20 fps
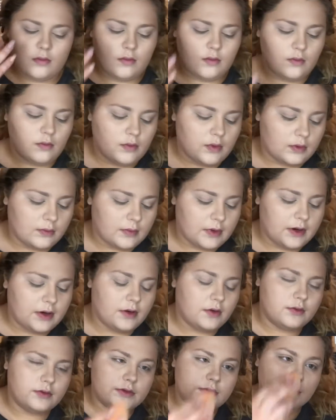want my
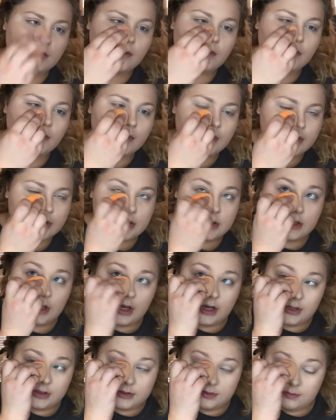nose to crease
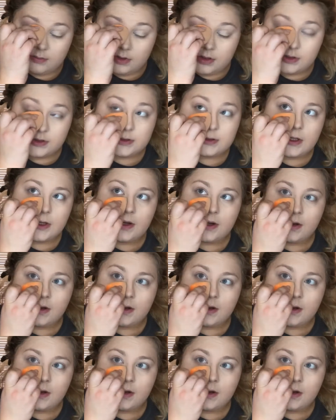as much.